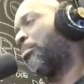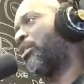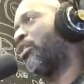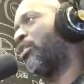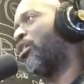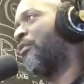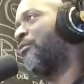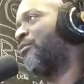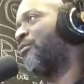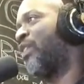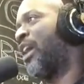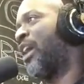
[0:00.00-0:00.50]
put
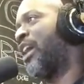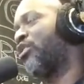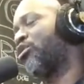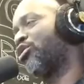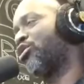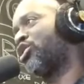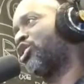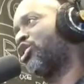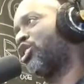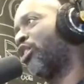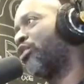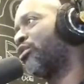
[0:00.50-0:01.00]
on
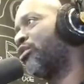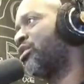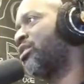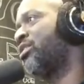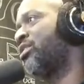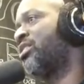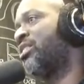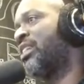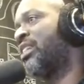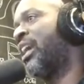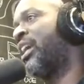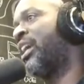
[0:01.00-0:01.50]
flannel shirts
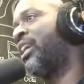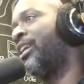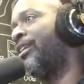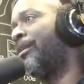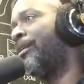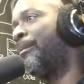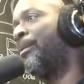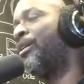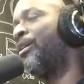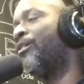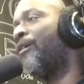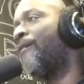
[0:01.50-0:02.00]
and stand in
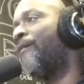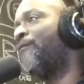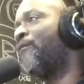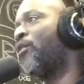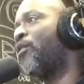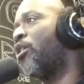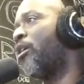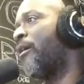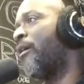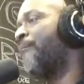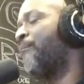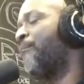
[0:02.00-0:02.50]
the middle of
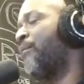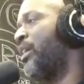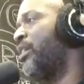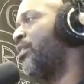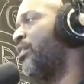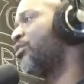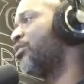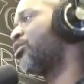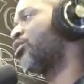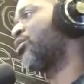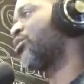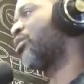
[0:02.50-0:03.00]
farm
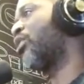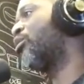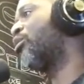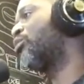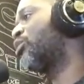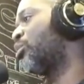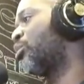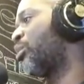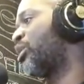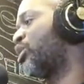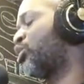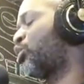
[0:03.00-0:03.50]
fields or go
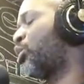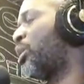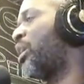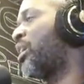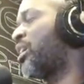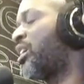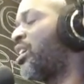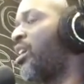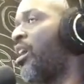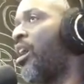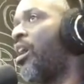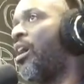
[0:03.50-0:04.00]
to a
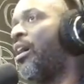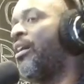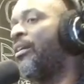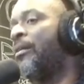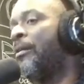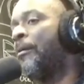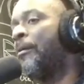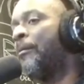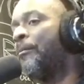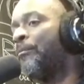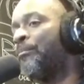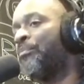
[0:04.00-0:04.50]
truck yard
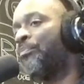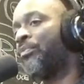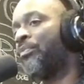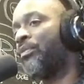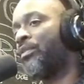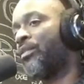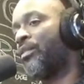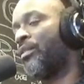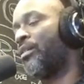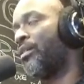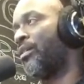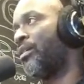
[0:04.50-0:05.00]

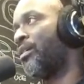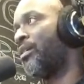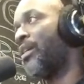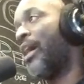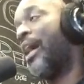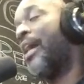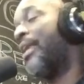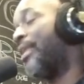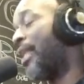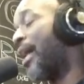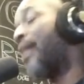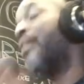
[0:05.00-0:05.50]

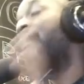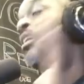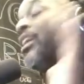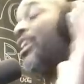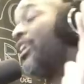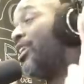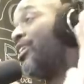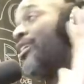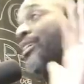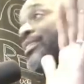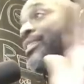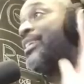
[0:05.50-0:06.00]
I, I,
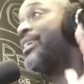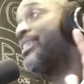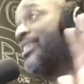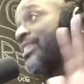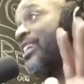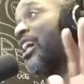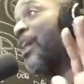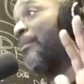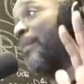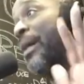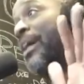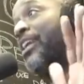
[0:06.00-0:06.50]
look this up.